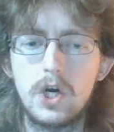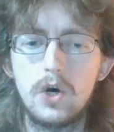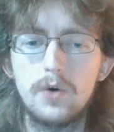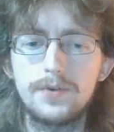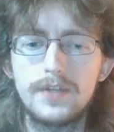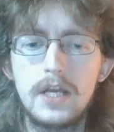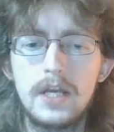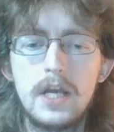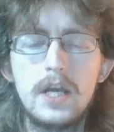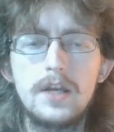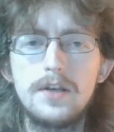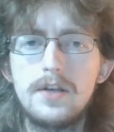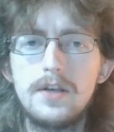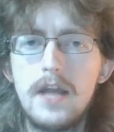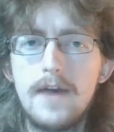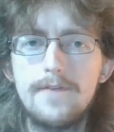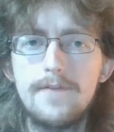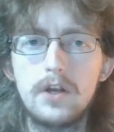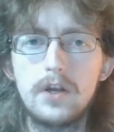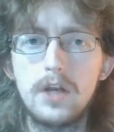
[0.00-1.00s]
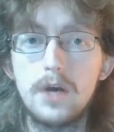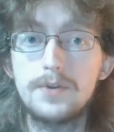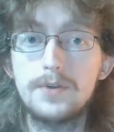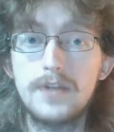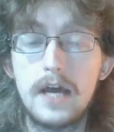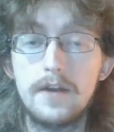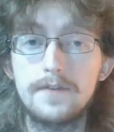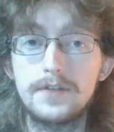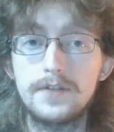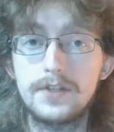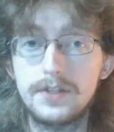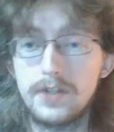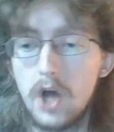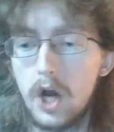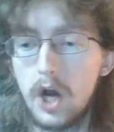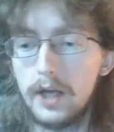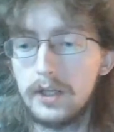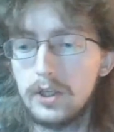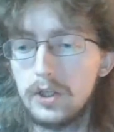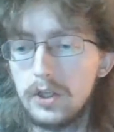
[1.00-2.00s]
old, never goes out of
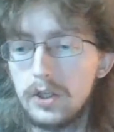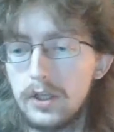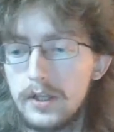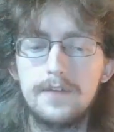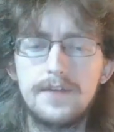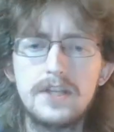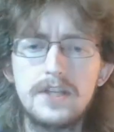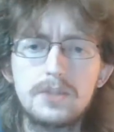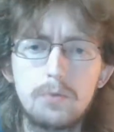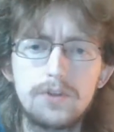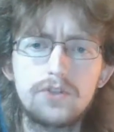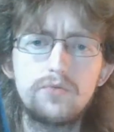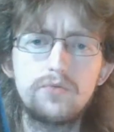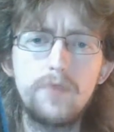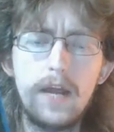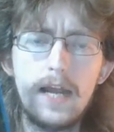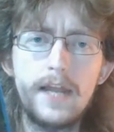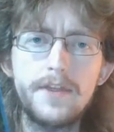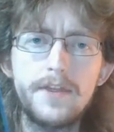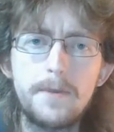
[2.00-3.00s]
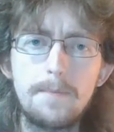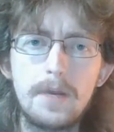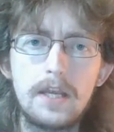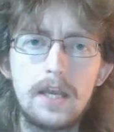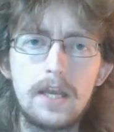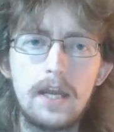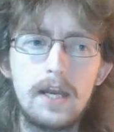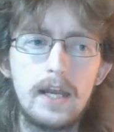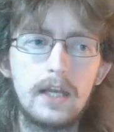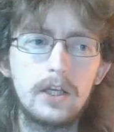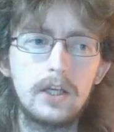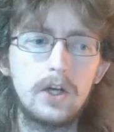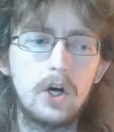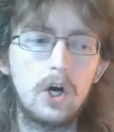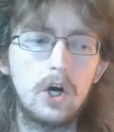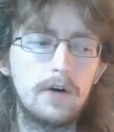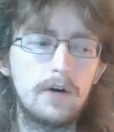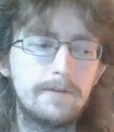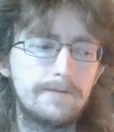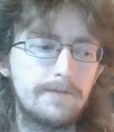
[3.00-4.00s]
style. This was really the beginning
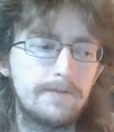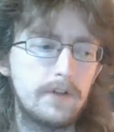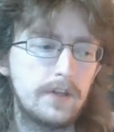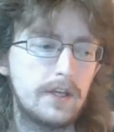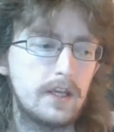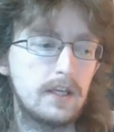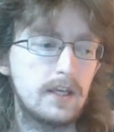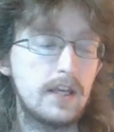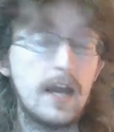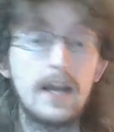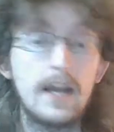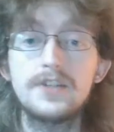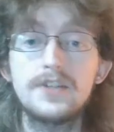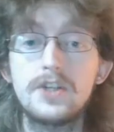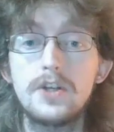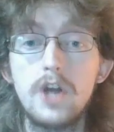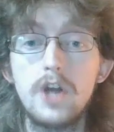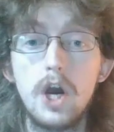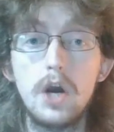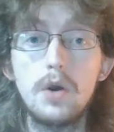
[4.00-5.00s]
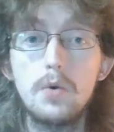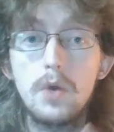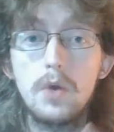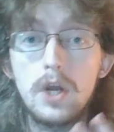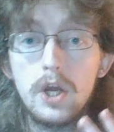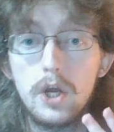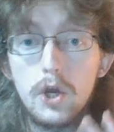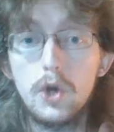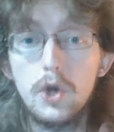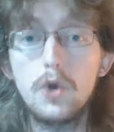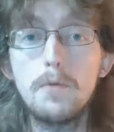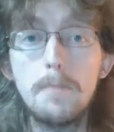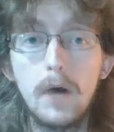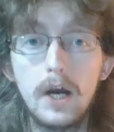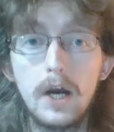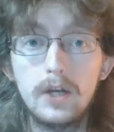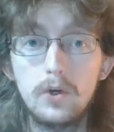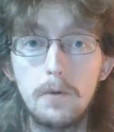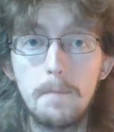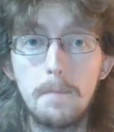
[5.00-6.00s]
of getting to know who
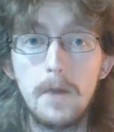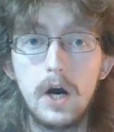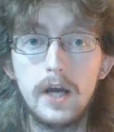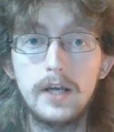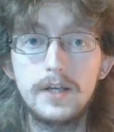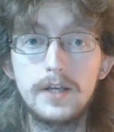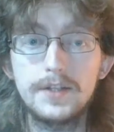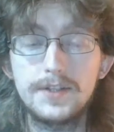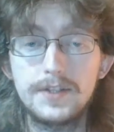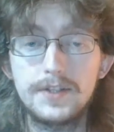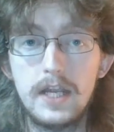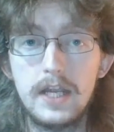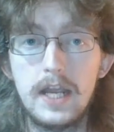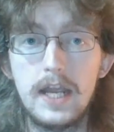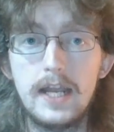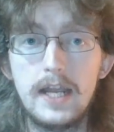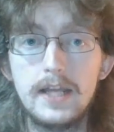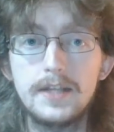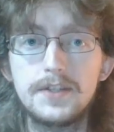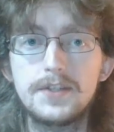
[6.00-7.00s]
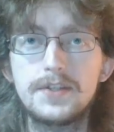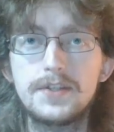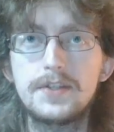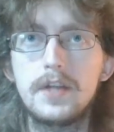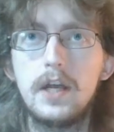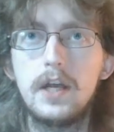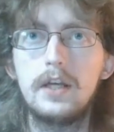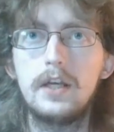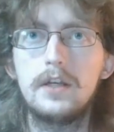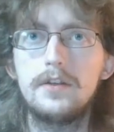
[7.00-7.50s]
Michael Myers is.